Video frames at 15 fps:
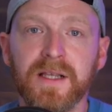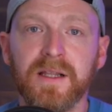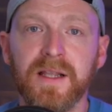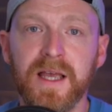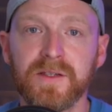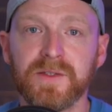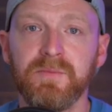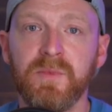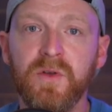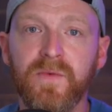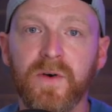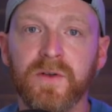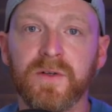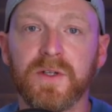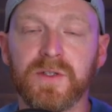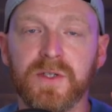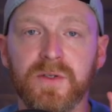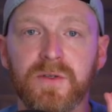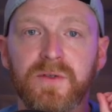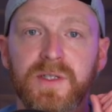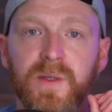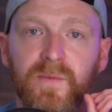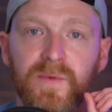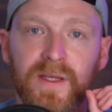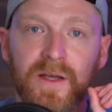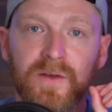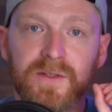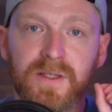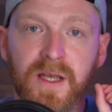let's move on to something else.